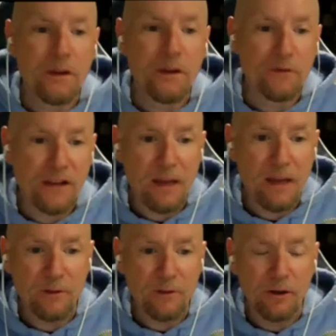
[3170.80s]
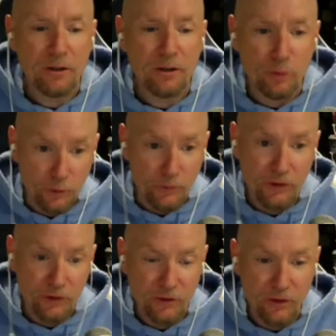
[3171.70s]
favorite Captain America logos.
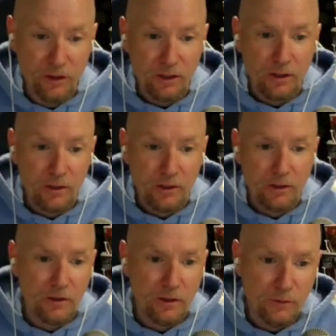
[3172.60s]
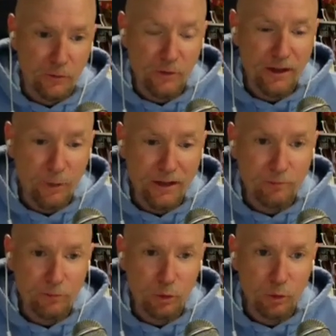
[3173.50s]
Here's the red, white, and blue